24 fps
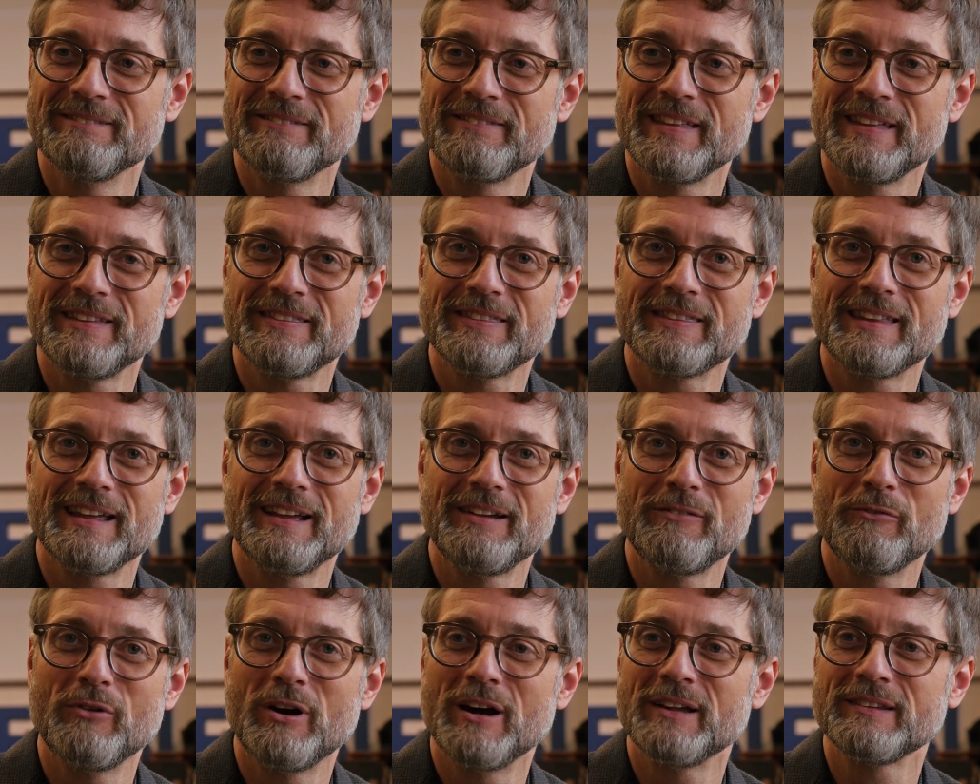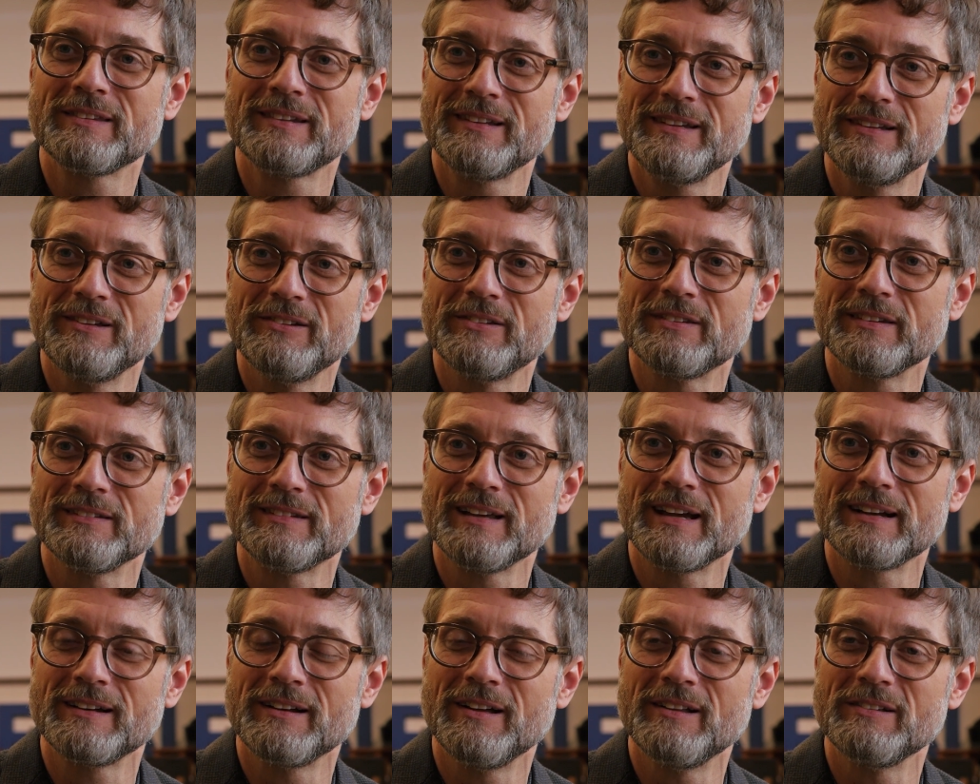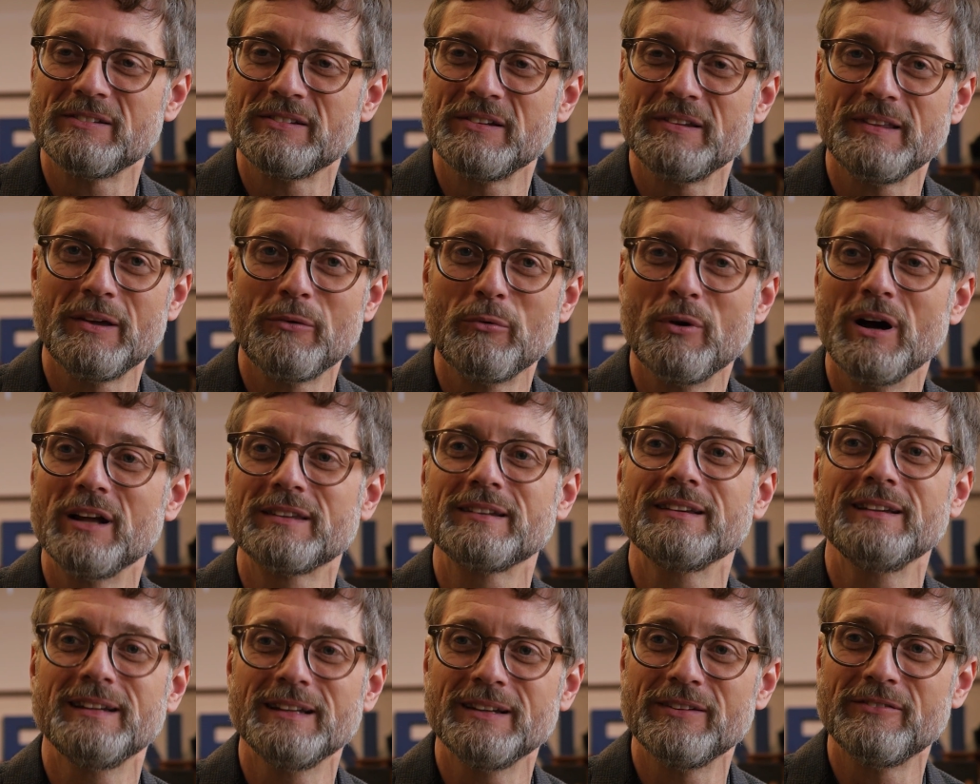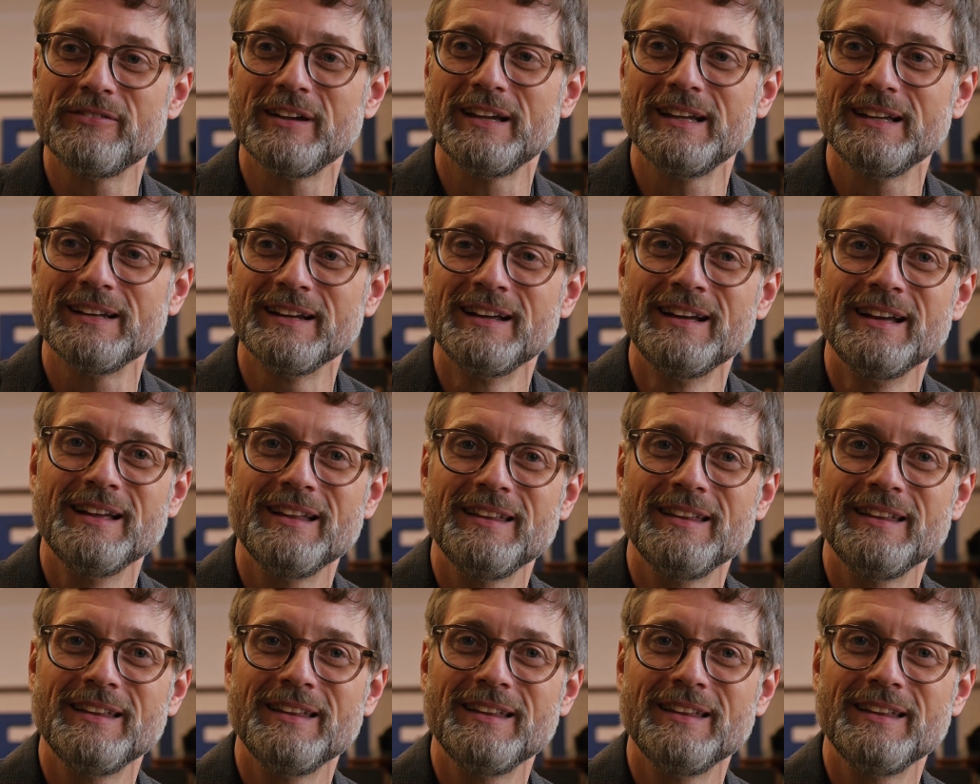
that they want to use the technology, they want to innovate,